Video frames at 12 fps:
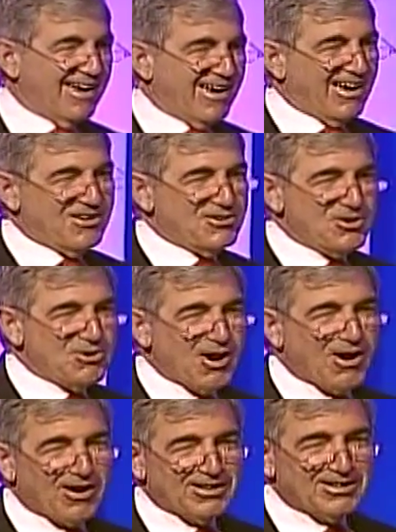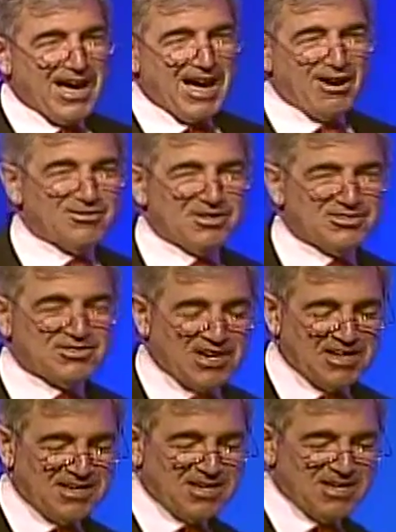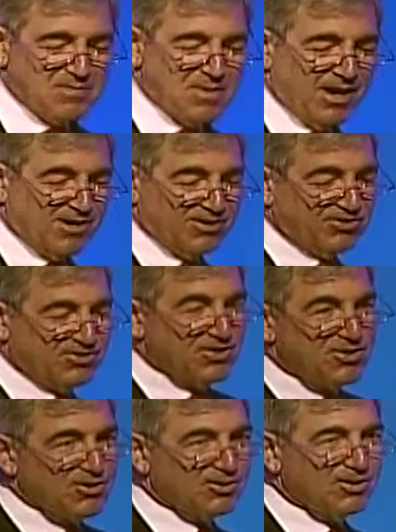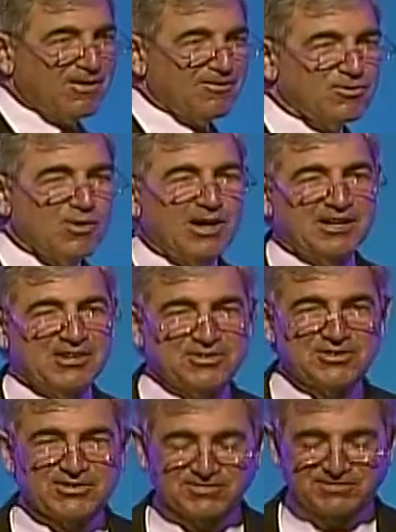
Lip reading: And you are allowed to send emails to your loved ones.